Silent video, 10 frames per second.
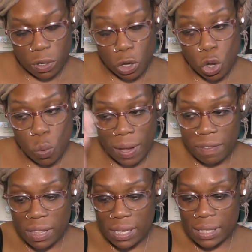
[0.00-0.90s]

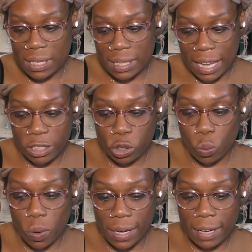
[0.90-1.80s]
whoever this is, Sag, or
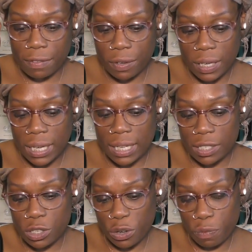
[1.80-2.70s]
whatever it
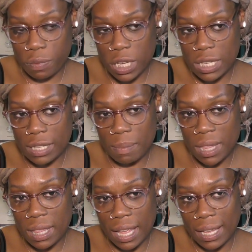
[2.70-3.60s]
is, you're. It's
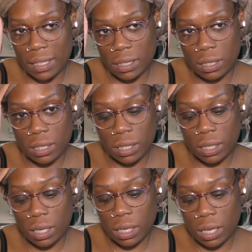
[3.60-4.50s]
something that
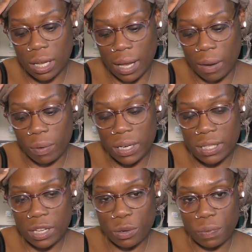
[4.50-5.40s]
I want to
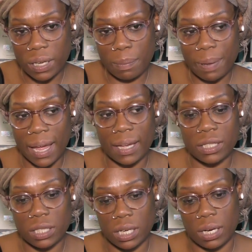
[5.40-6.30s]
say you're really
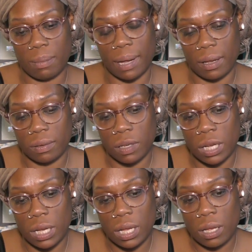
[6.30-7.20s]
passionate about.
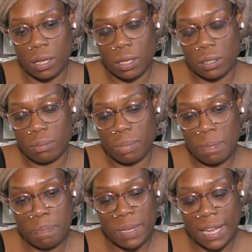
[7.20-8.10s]

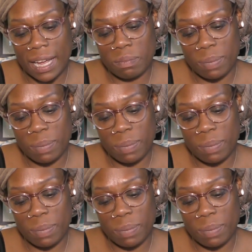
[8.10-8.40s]
But beyond